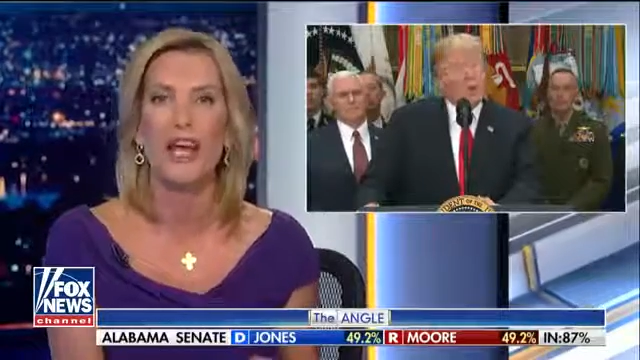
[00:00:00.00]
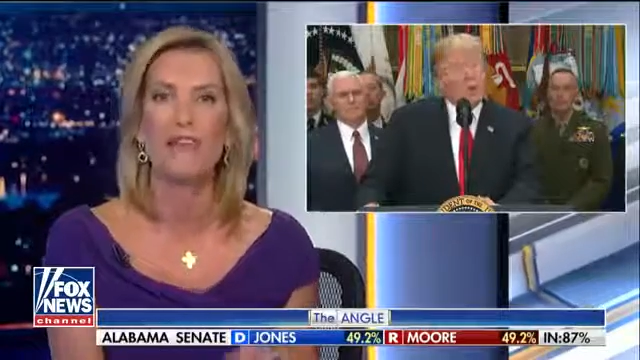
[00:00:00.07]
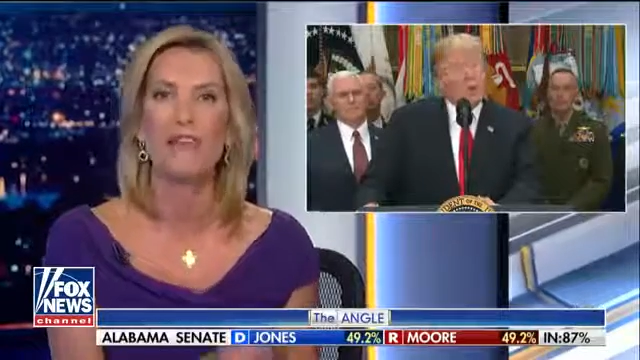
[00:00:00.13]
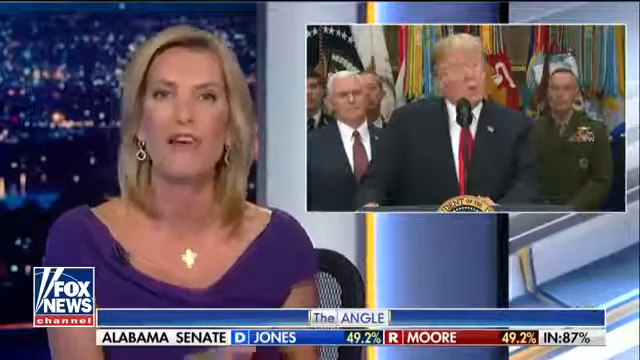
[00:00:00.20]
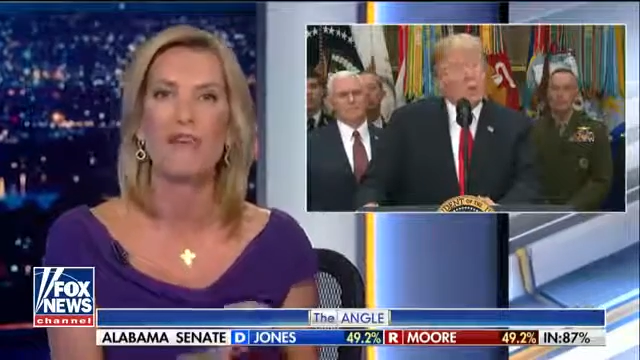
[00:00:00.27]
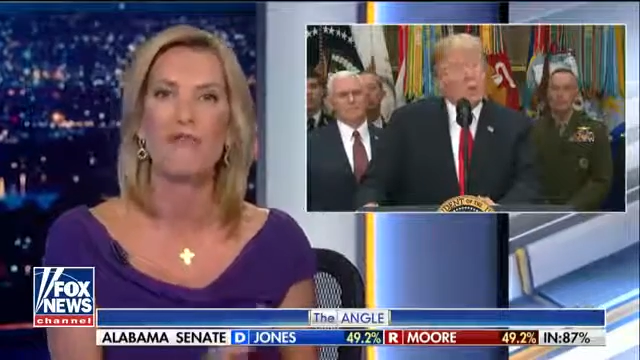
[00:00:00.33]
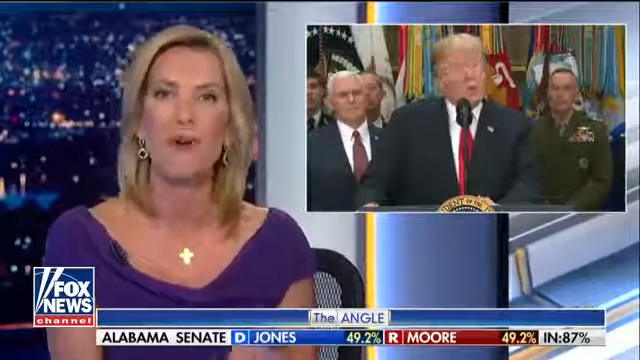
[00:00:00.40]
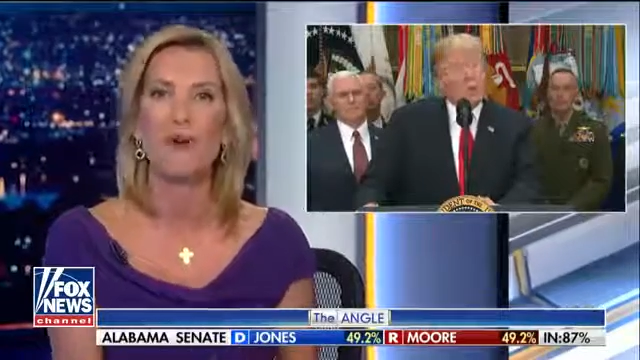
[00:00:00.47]

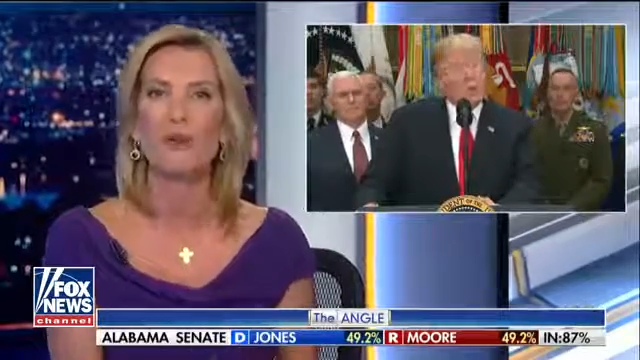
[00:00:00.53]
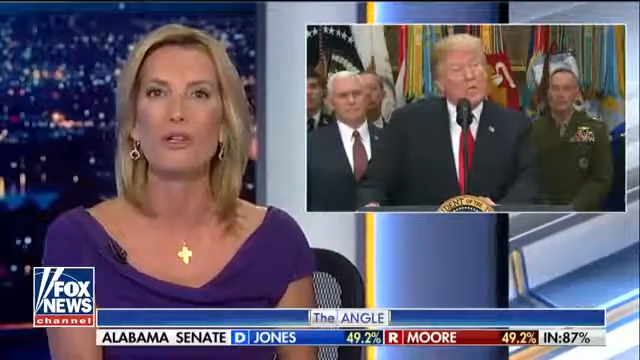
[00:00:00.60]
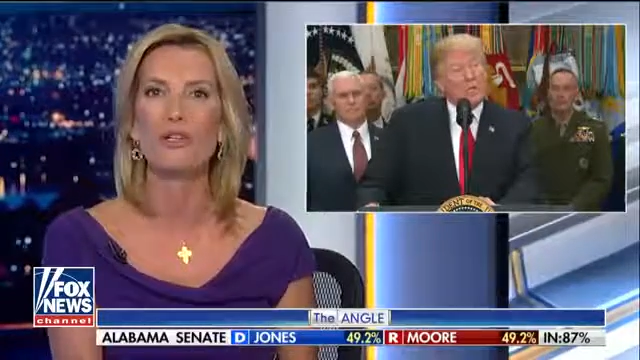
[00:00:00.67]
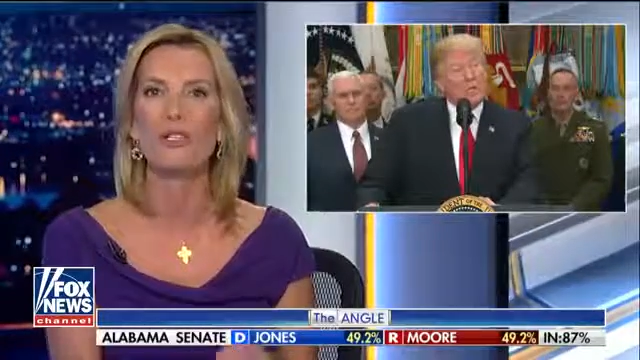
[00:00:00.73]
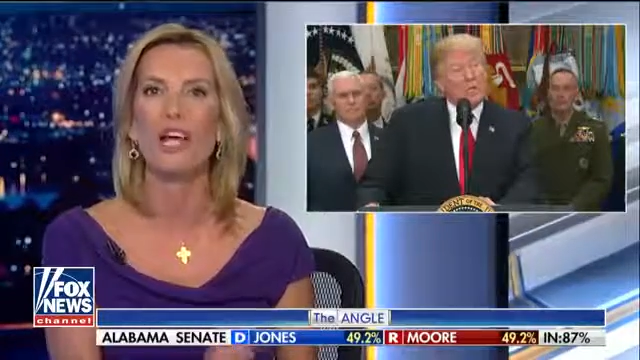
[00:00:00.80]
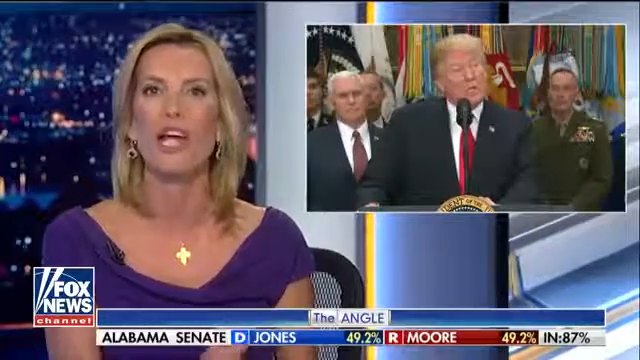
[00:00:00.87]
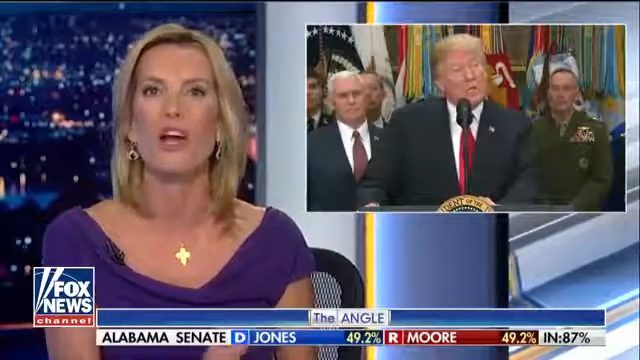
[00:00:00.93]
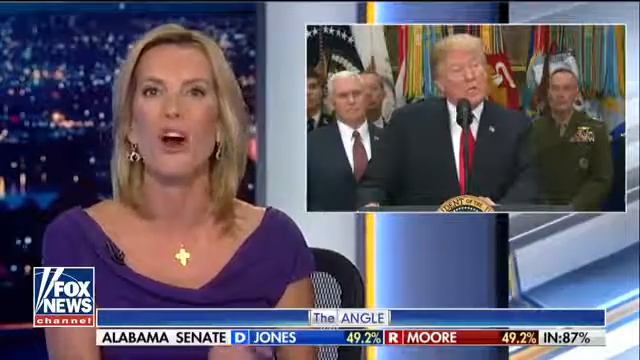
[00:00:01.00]
that
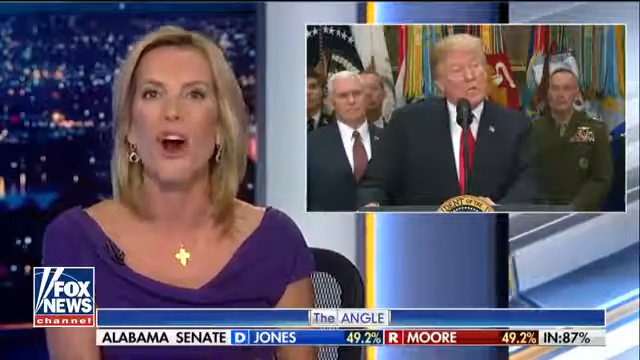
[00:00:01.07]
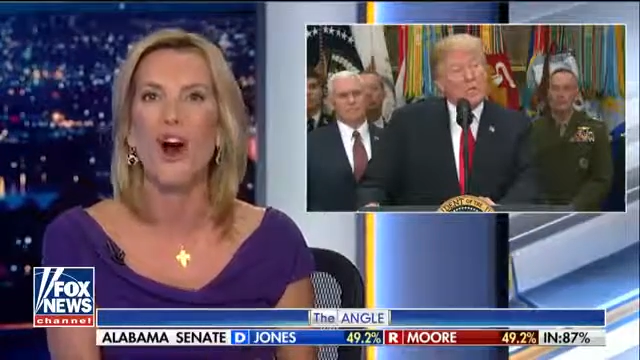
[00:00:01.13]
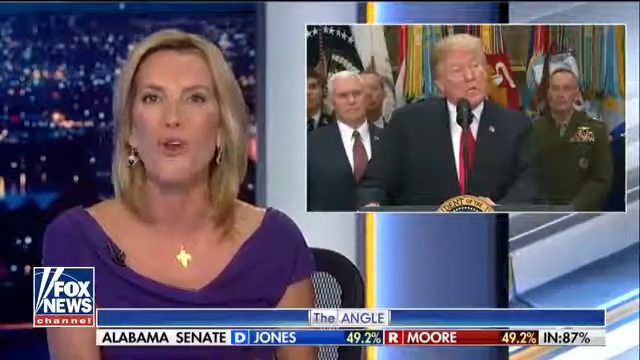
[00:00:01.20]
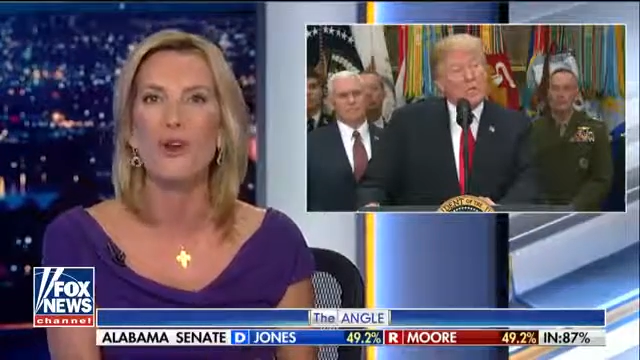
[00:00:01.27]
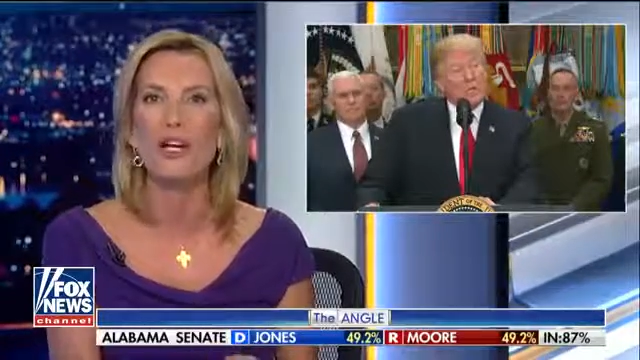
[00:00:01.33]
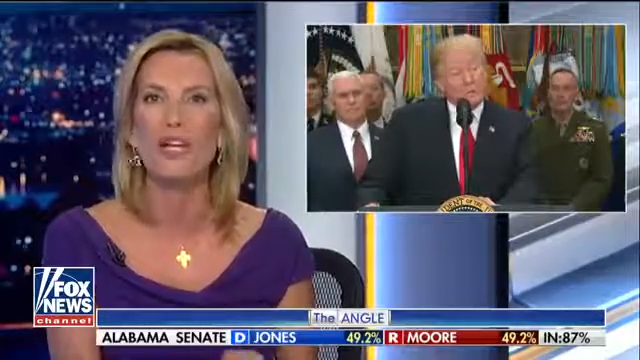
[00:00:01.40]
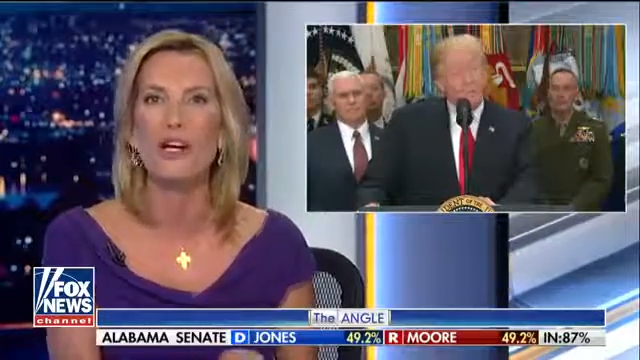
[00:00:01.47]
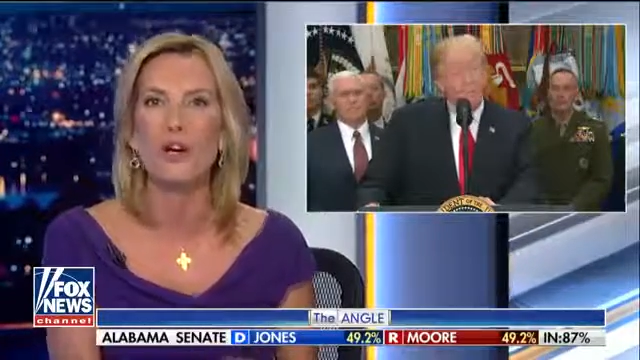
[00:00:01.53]
voters had
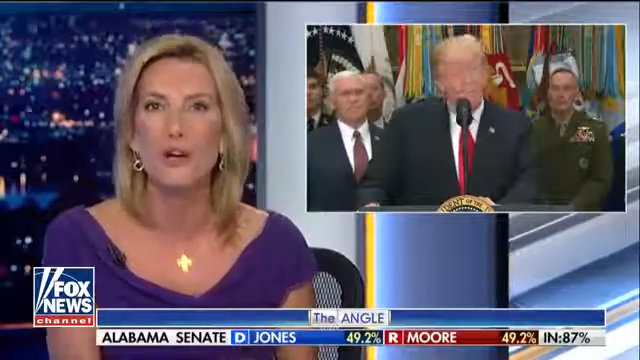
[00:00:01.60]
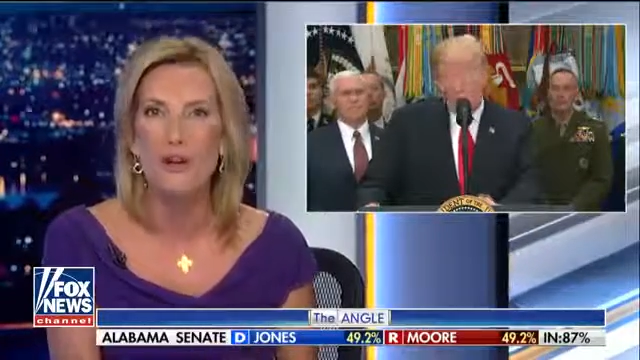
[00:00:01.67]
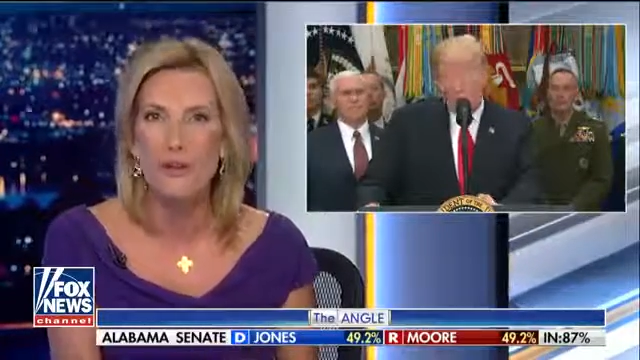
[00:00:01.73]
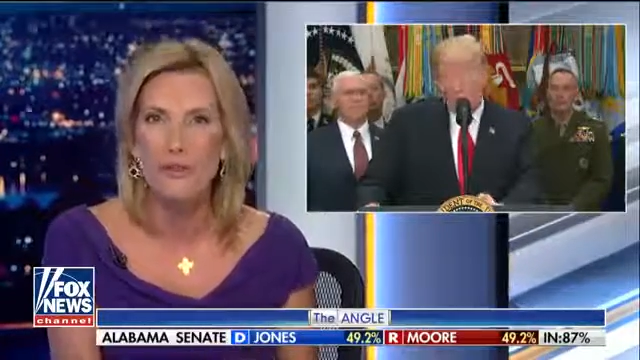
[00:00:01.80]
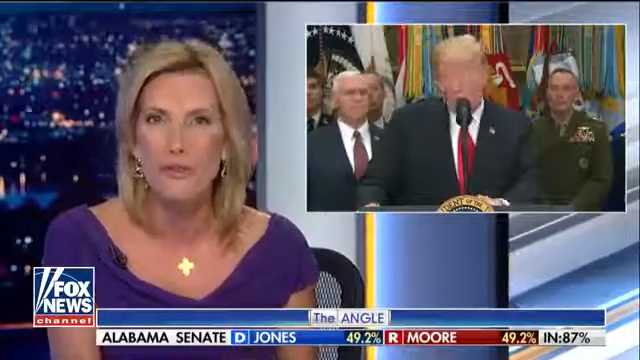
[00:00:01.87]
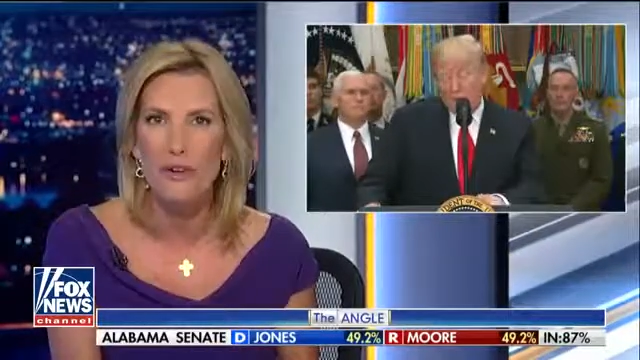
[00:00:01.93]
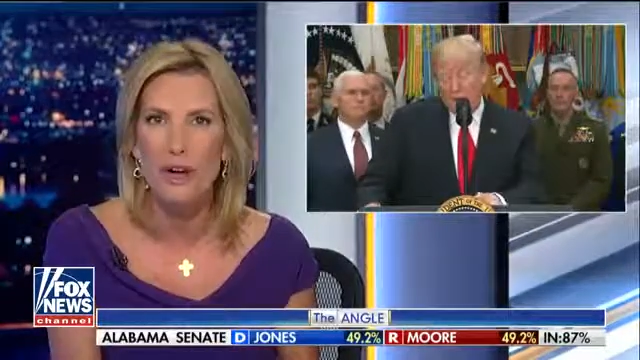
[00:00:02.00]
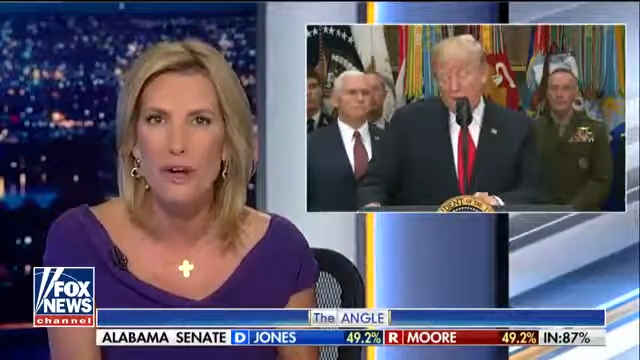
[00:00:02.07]
already
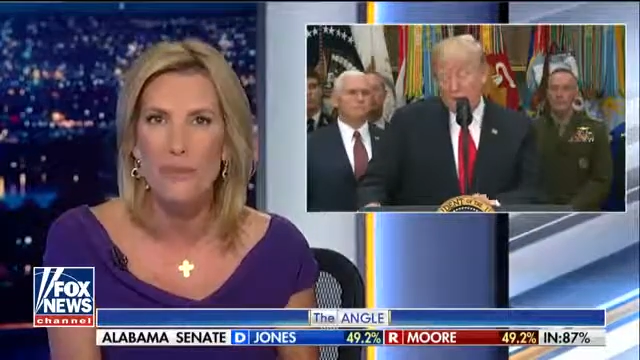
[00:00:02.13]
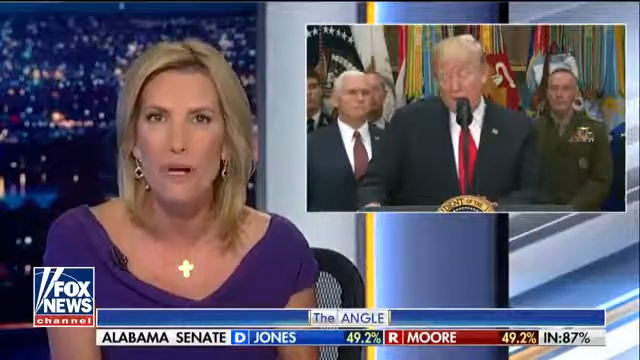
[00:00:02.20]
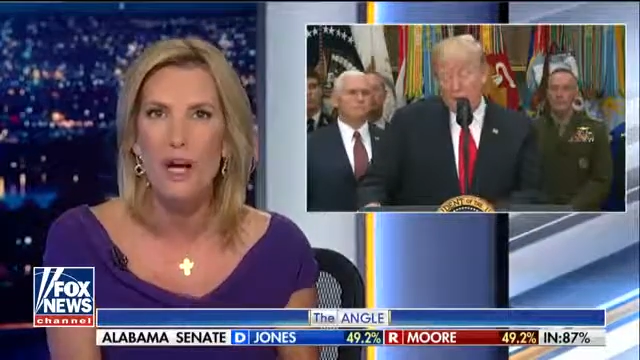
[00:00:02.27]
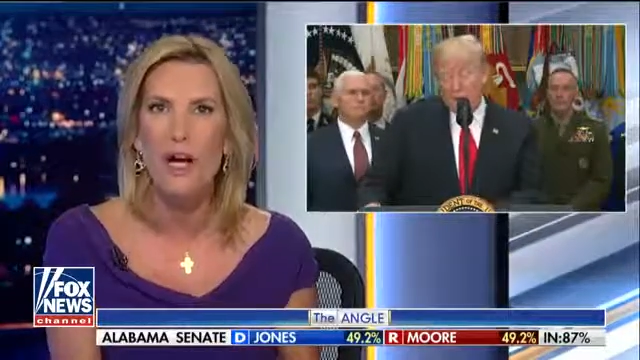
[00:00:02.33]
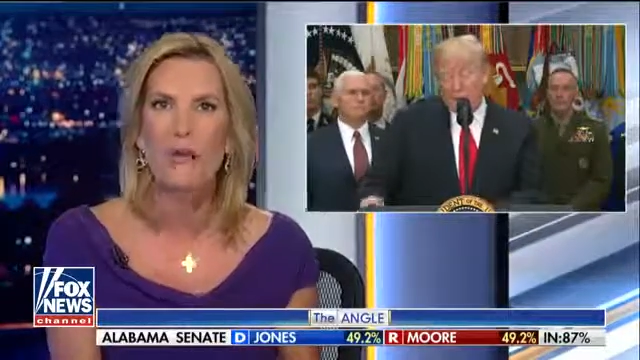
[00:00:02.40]
heard from